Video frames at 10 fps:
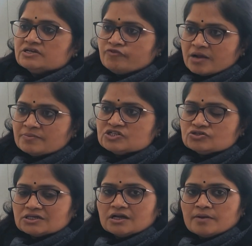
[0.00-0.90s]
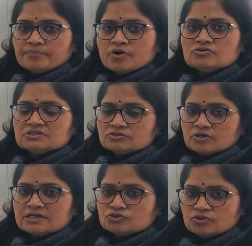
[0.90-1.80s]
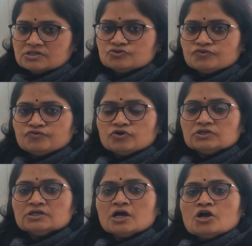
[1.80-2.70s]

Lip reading: pharmaceutical compounds, so and so forth.